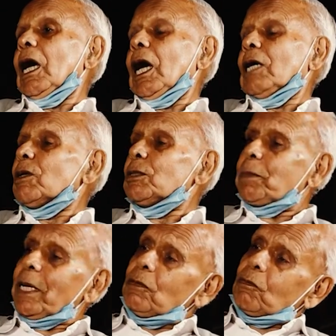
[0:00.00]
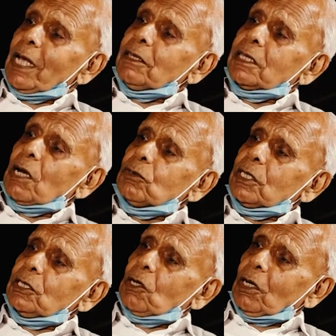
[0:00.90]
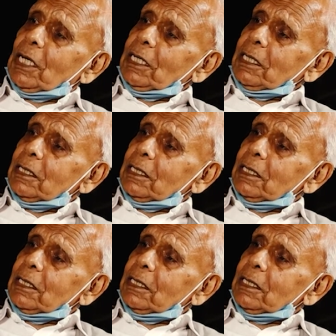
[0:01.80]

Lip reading: I was paid $1,000,